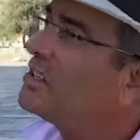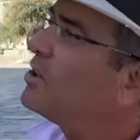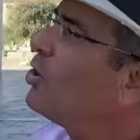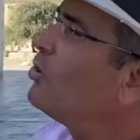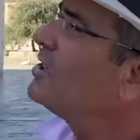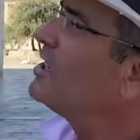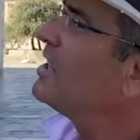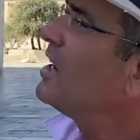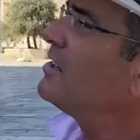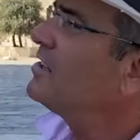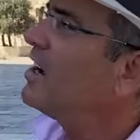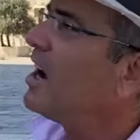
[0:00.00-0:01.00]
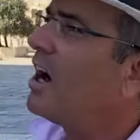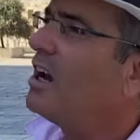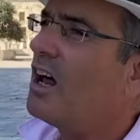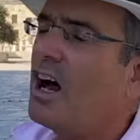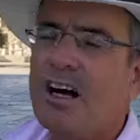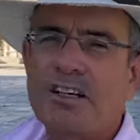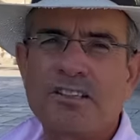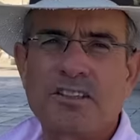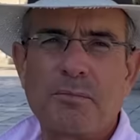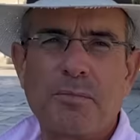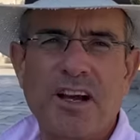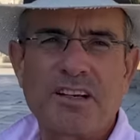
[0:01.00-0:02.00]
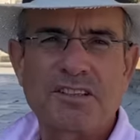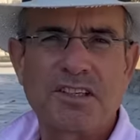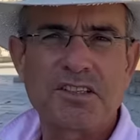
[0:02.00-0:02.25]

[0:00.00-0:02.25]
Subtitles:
in the Holy Land, the Al-Aqsa Mosque.